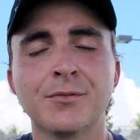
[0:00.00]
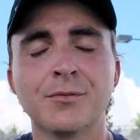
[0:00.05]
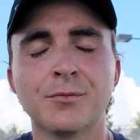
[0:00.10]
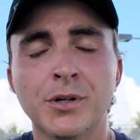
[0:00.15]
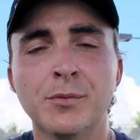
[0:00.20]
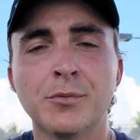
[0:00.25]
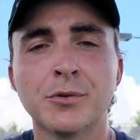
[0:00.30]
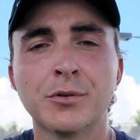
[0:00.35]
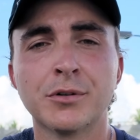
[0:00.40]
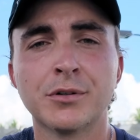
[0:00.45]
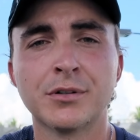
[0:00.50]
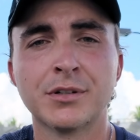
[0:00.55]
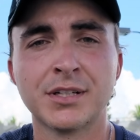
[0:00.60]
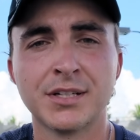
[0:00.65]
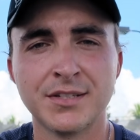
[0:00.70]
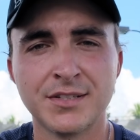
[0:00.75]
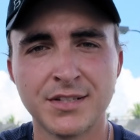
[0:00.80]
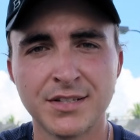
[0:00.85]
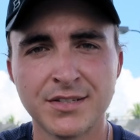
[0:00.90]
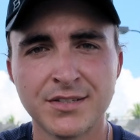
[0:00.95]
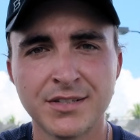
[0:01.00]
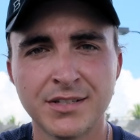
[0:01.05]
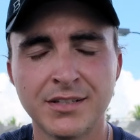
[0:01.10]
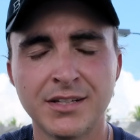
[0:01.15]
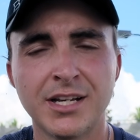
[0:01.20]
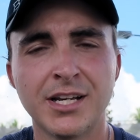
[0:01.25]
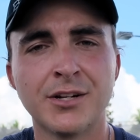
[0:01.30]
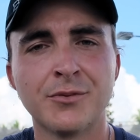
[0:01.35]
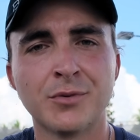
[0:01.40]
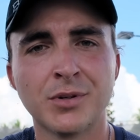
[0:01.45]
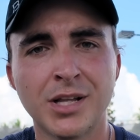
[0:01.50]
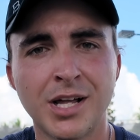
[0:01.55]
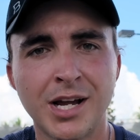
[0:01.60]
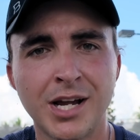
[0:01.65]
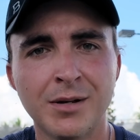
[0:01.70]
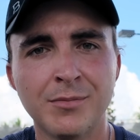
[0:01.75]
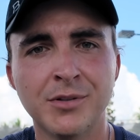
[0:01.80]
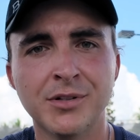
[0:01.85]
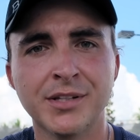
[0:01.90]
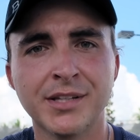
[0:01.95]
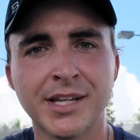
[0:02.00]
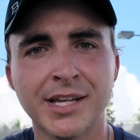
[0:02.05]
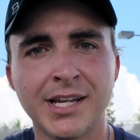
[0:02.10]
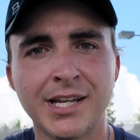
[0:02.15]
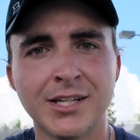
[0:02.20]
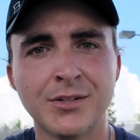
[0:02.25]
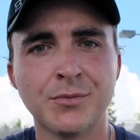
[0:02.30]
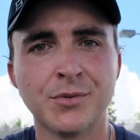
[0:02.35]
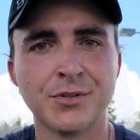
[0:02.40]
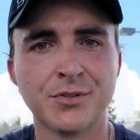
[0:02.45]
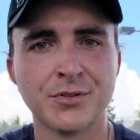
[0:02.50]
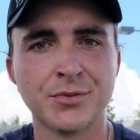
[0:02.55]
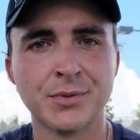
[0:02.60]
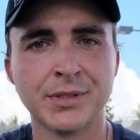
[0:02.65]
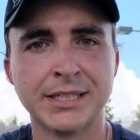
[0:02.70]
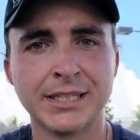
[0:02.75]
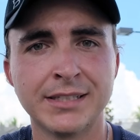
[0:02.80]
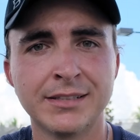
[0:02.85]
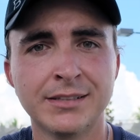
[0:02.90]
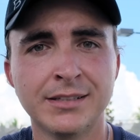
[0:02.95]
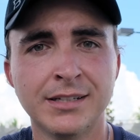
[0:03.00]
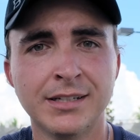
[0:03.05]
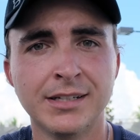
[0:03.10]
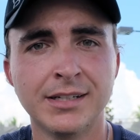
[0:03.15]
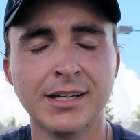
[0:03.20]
way more consistent and reliable in the hand when you're swinging,